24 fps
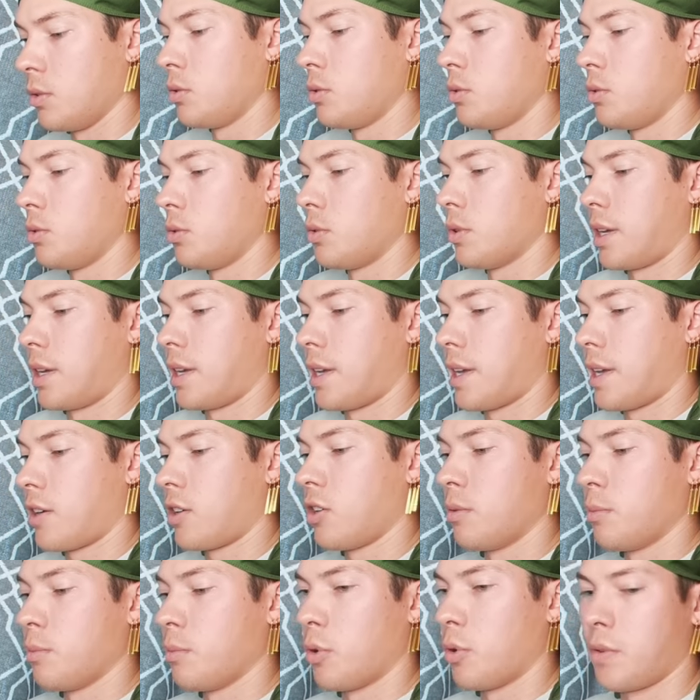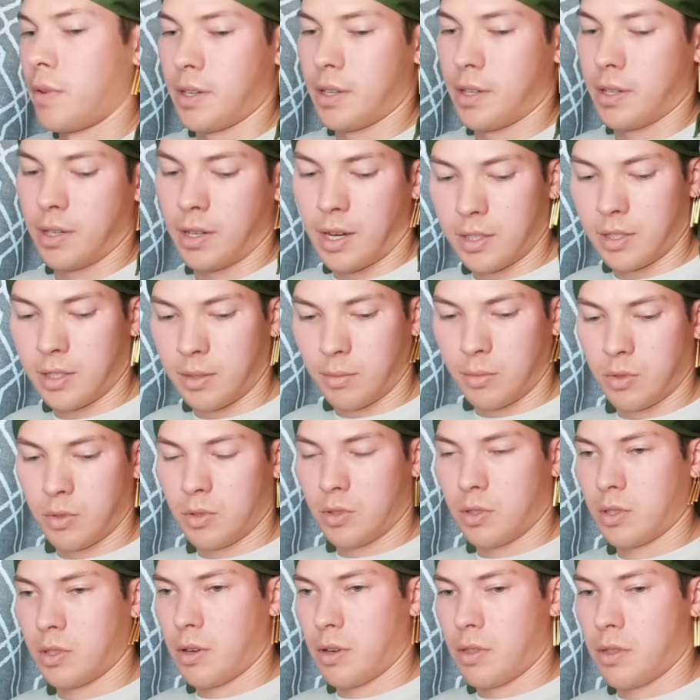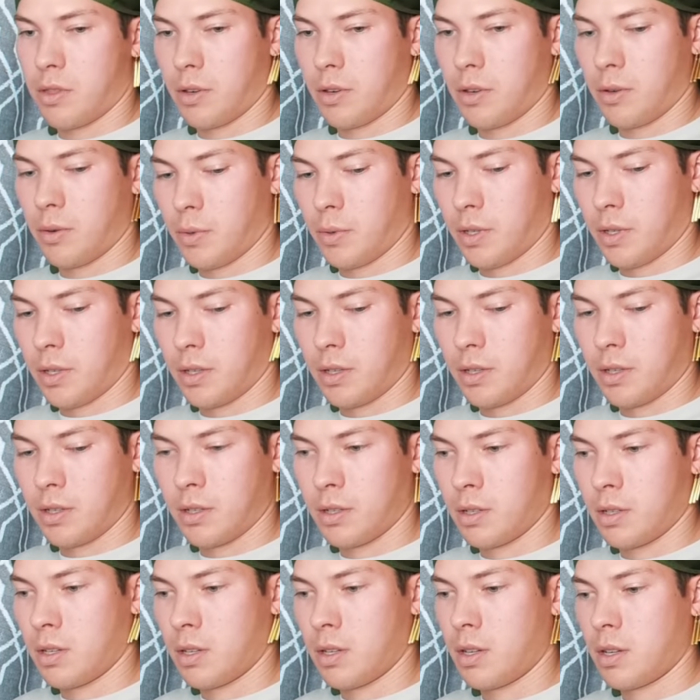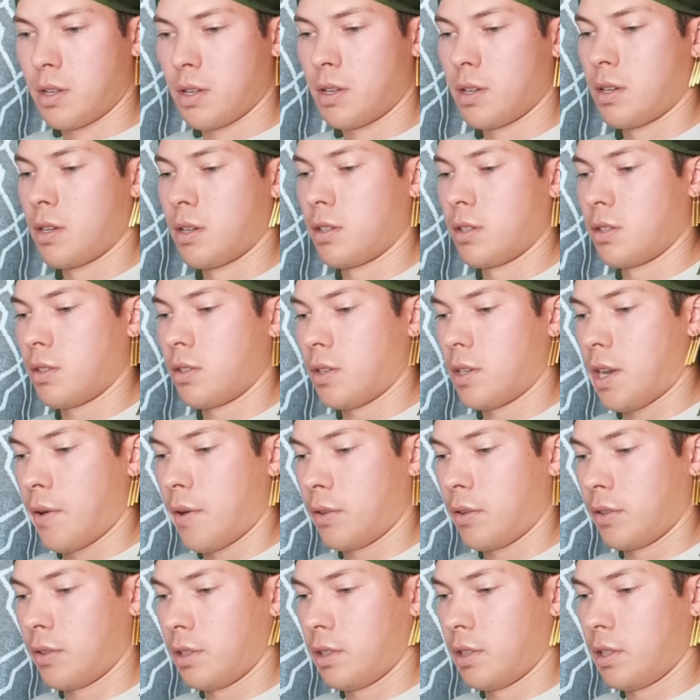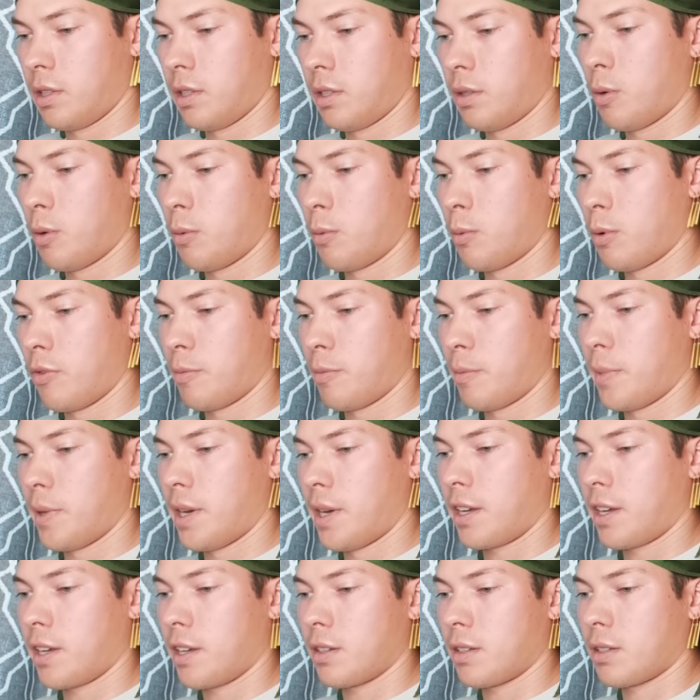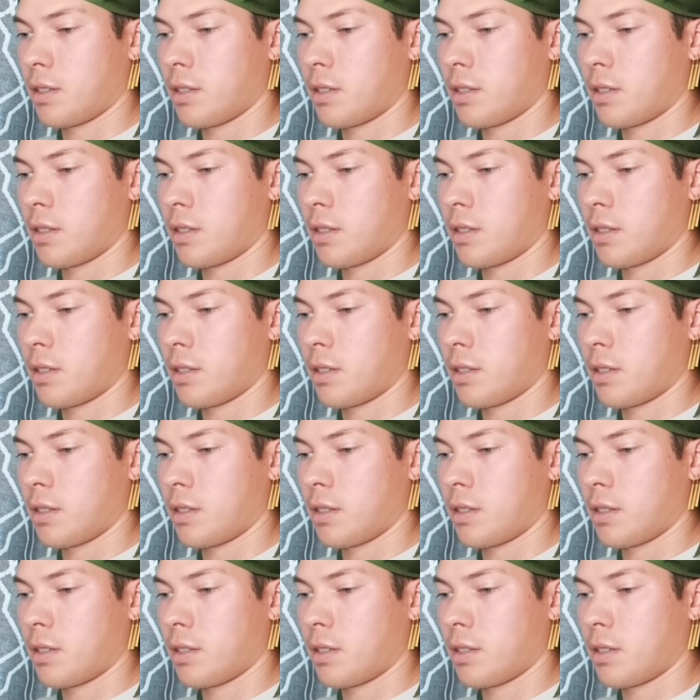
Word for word: Ooh, a Gecko Moria. Awesome. So this is our third one. So now I only need one more from my deck.